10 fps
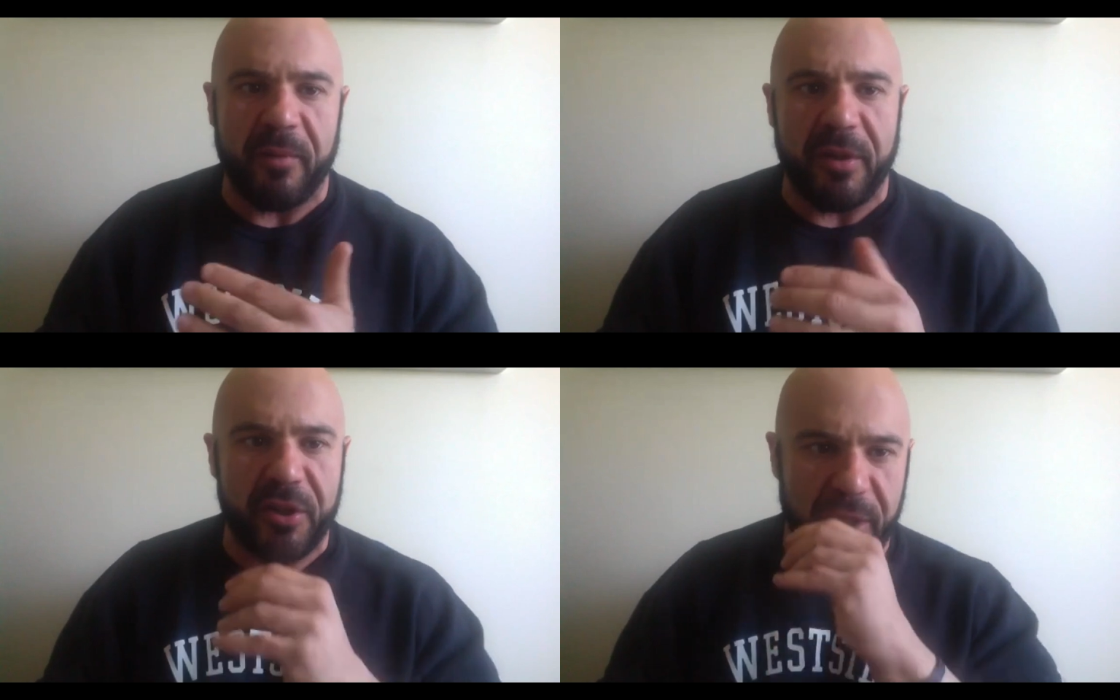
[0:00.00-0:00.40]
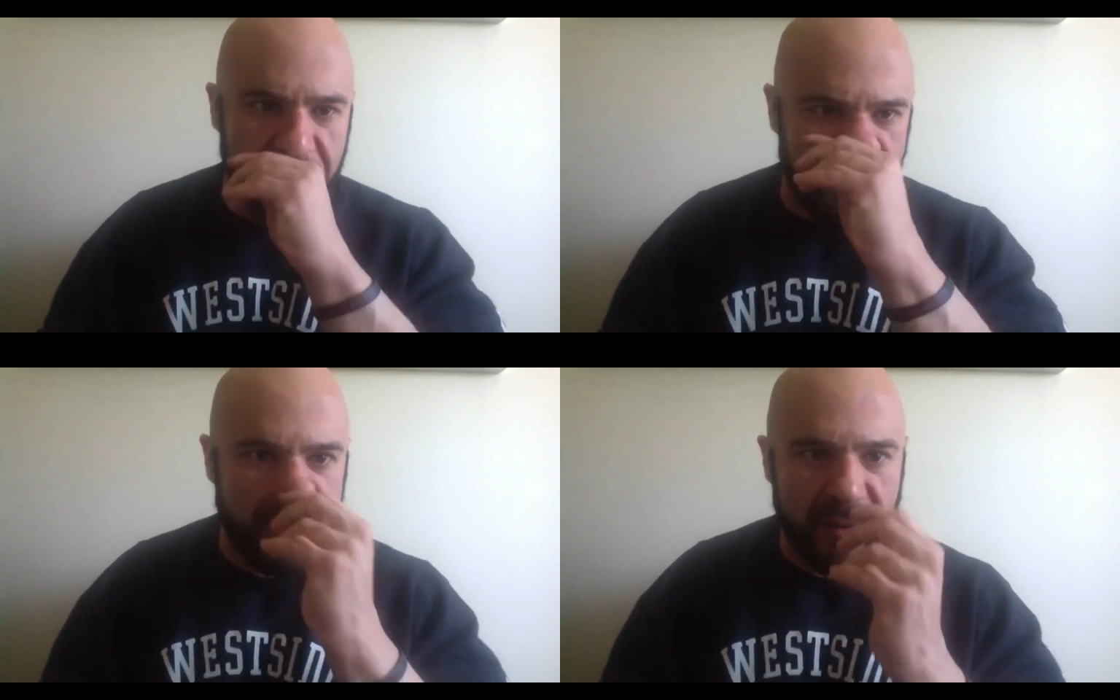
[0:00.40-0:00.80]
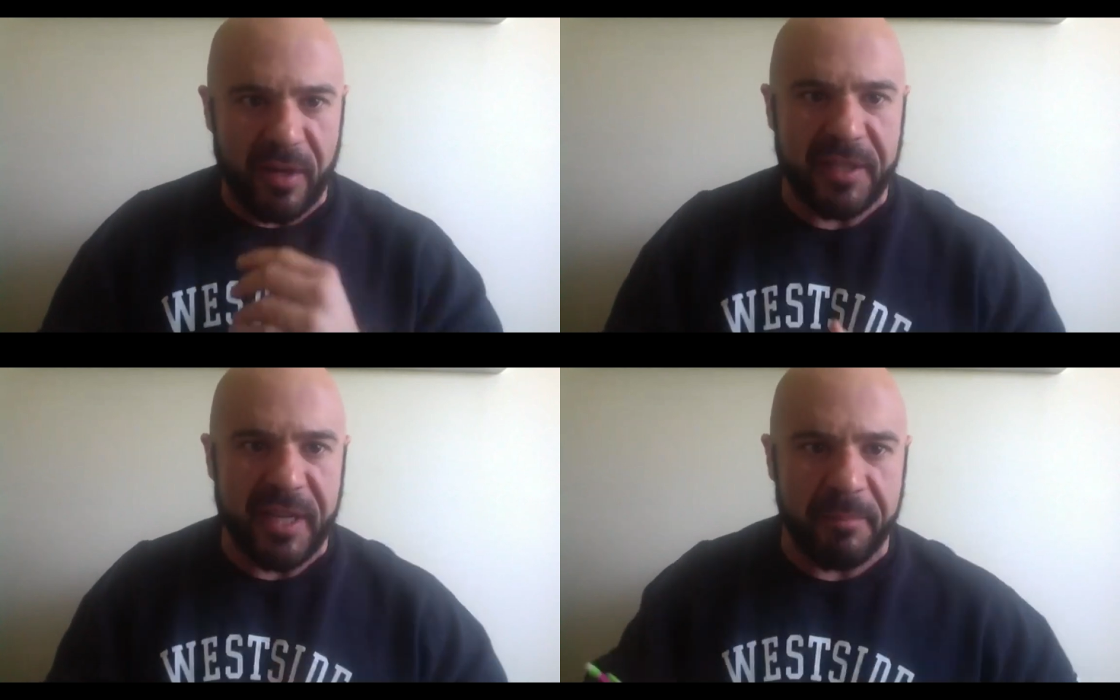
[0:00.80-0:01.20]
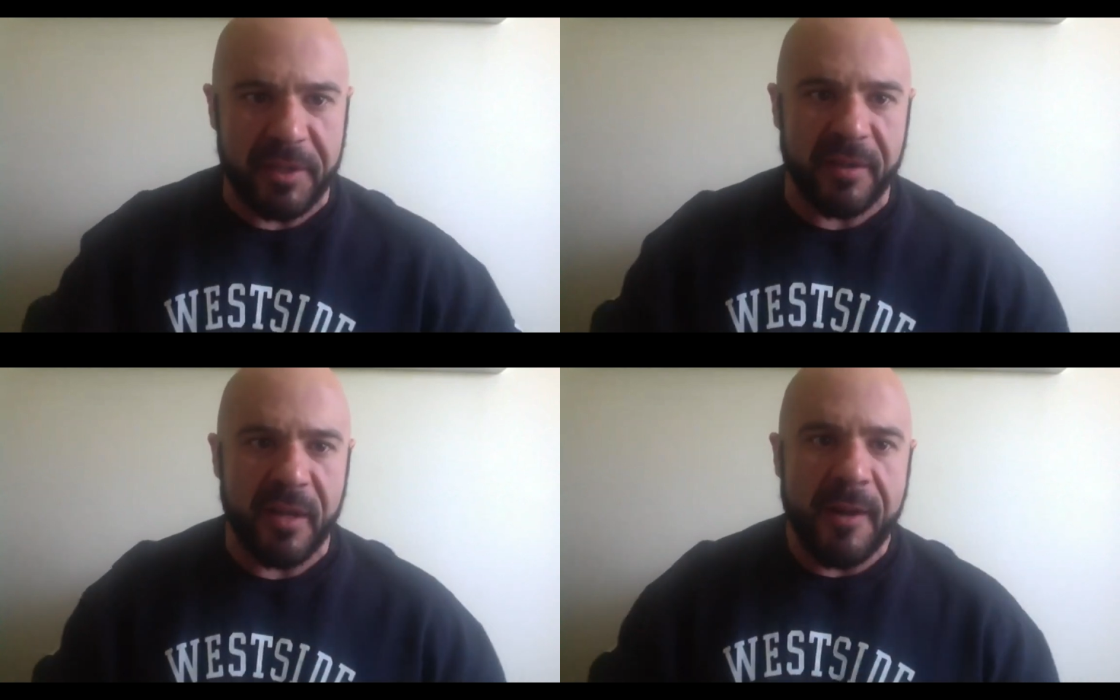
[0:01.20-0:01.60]
We'll usually do like third
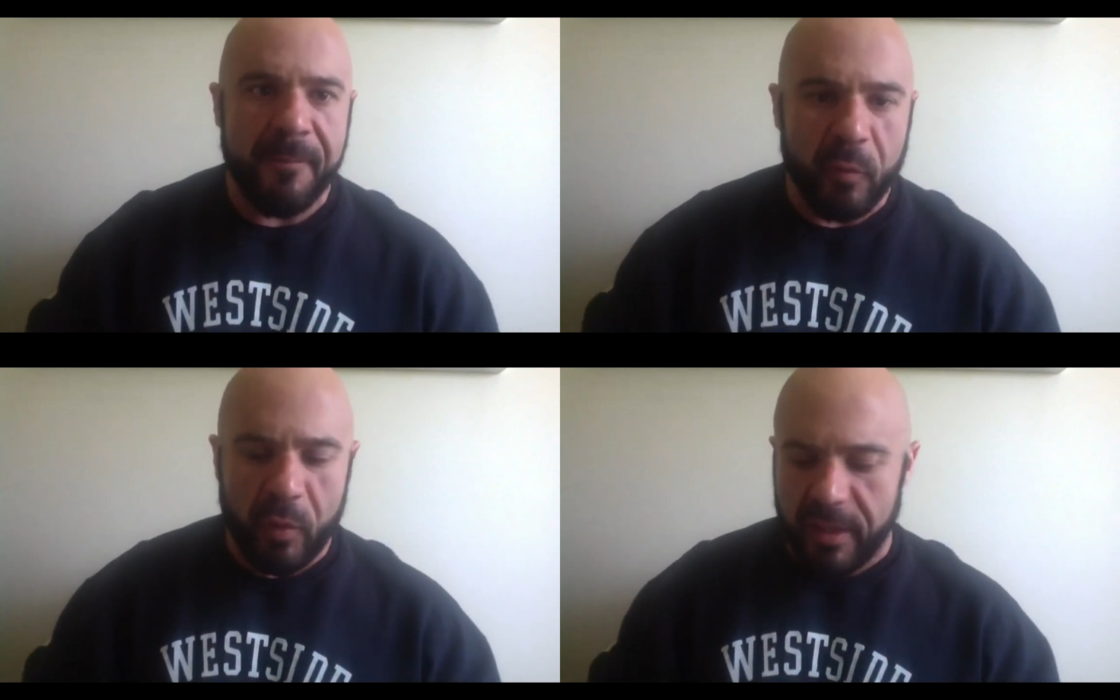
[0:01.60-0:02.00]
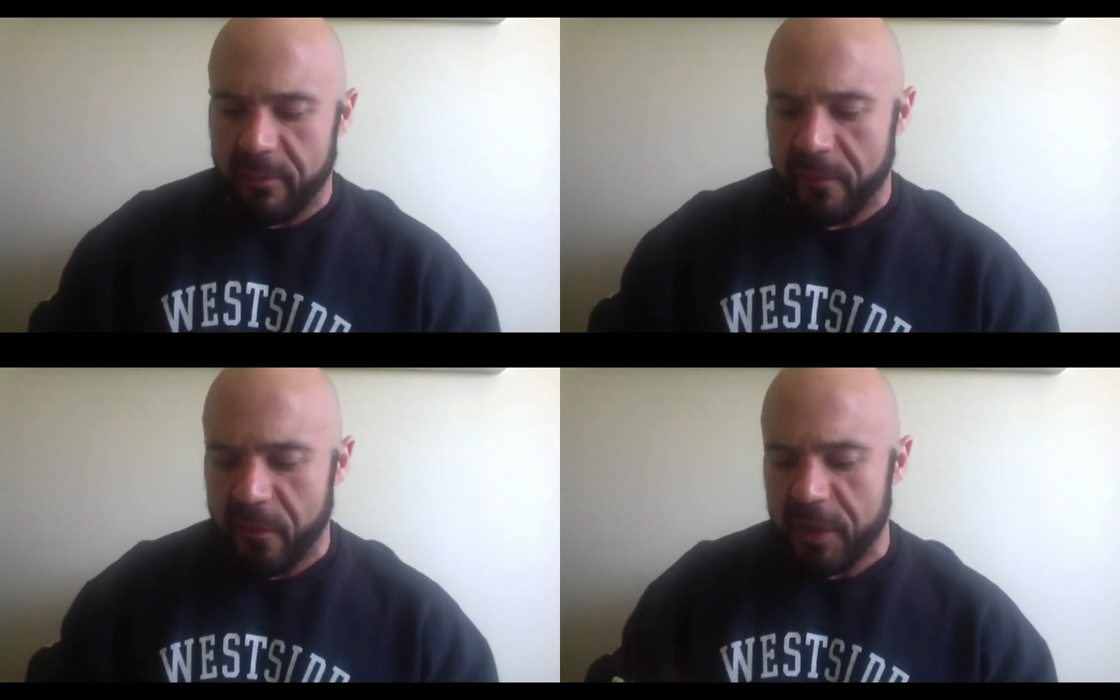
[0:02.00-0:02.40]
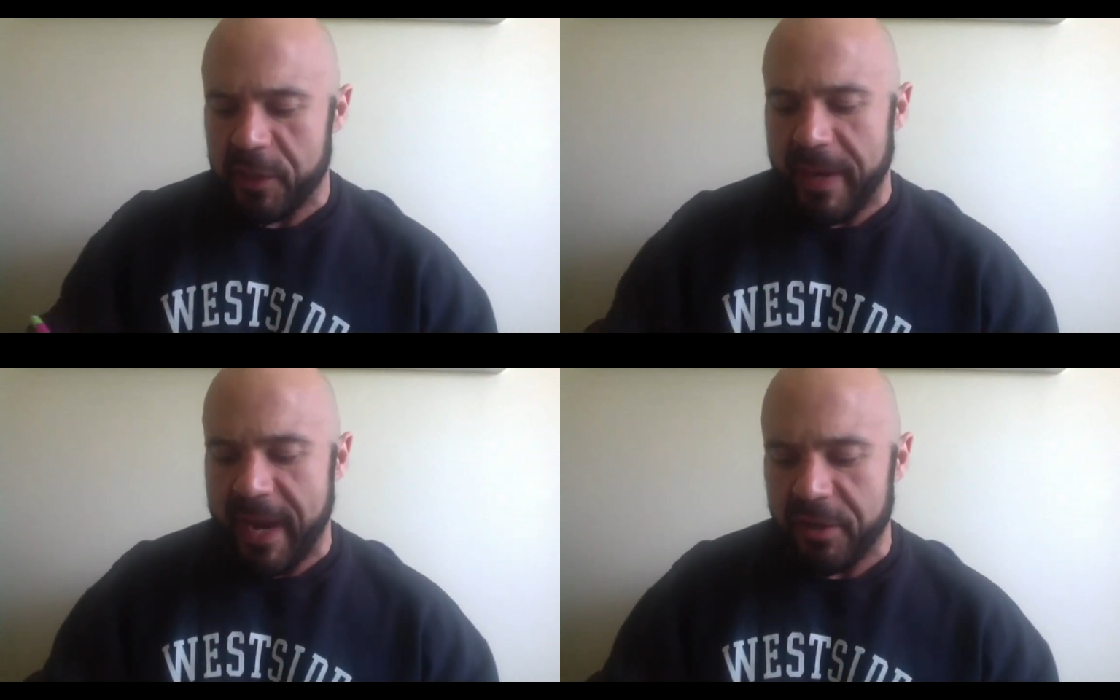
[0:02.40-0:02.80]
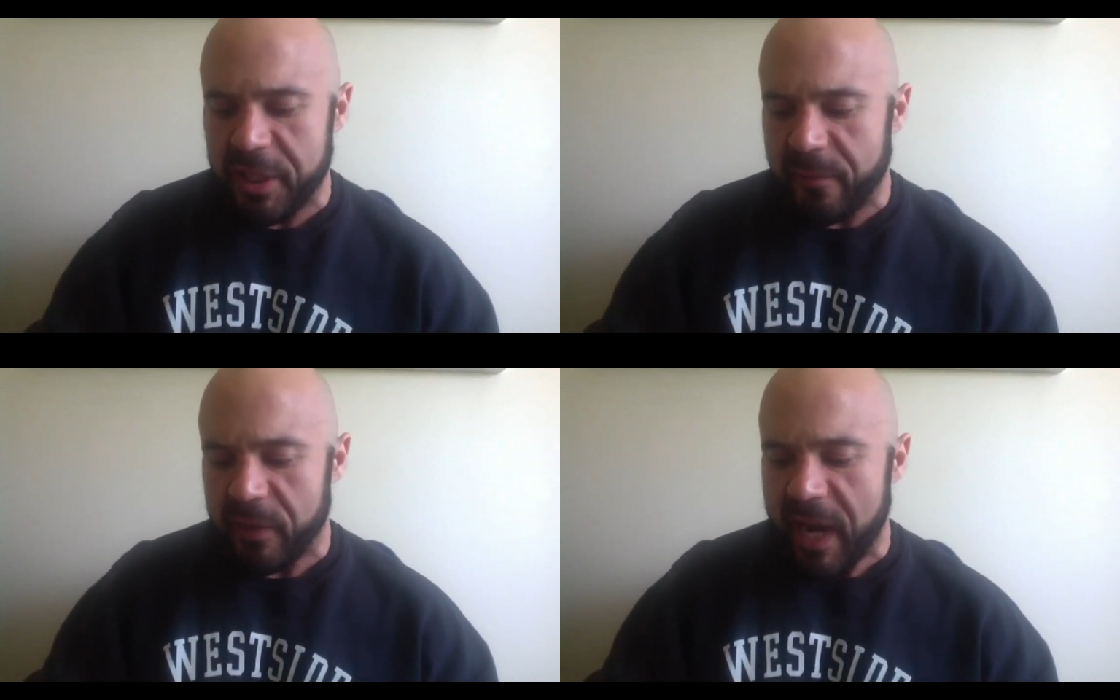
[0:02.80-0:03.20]
attempts with a reverse band
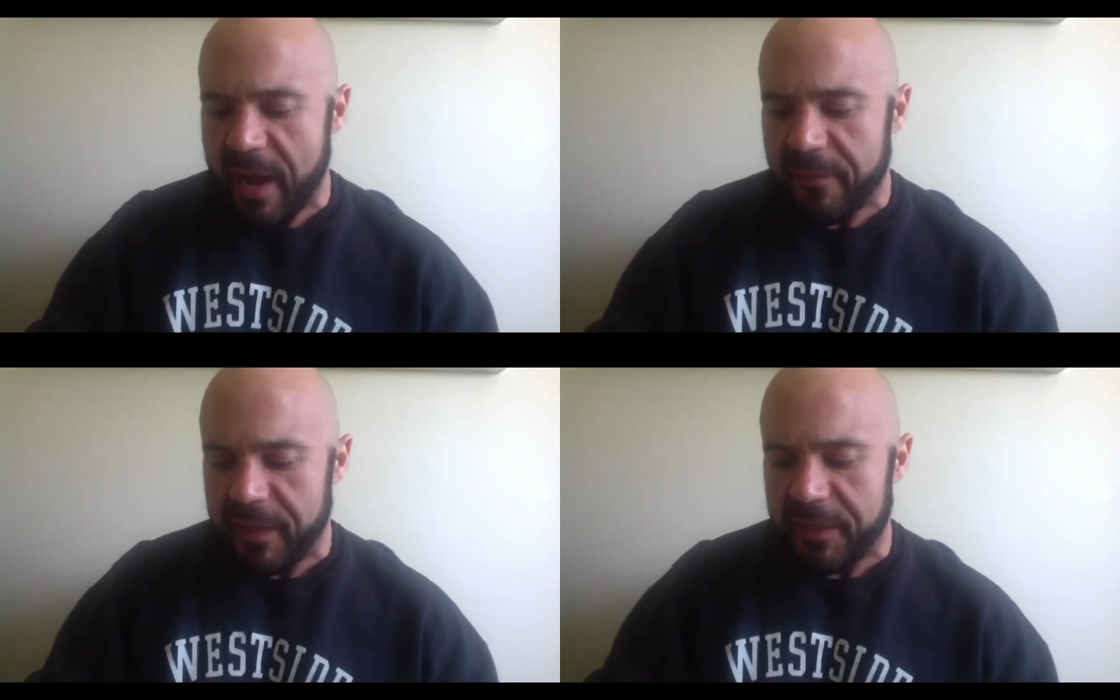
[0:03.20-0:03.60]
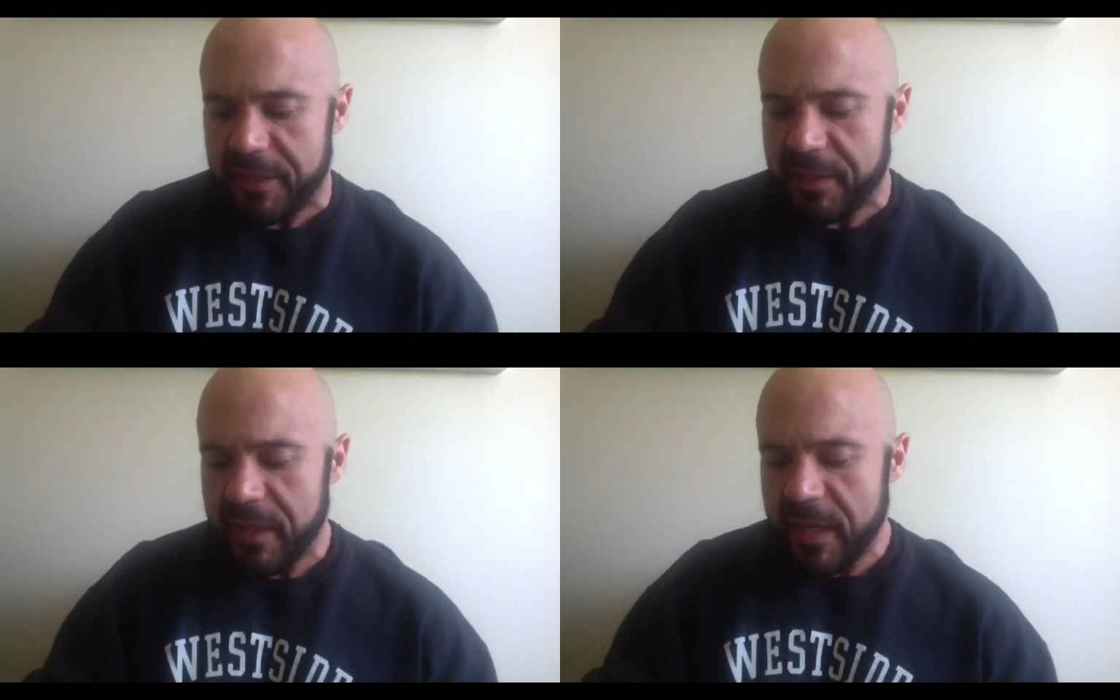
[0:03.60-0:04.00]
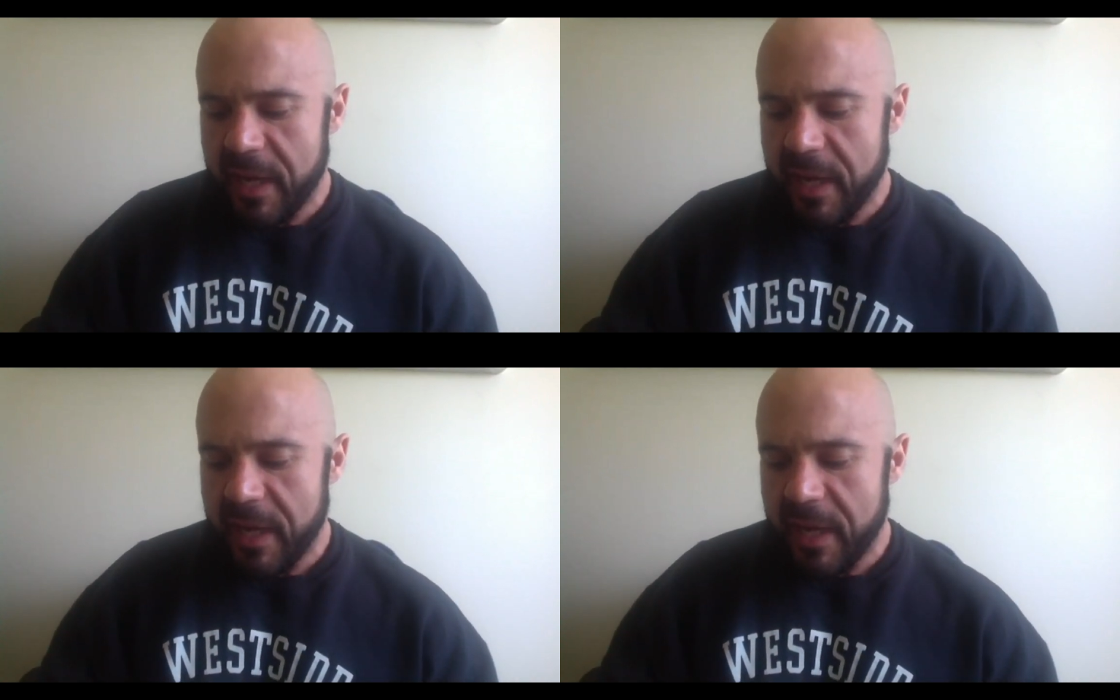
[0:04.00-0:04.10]
just for confidence.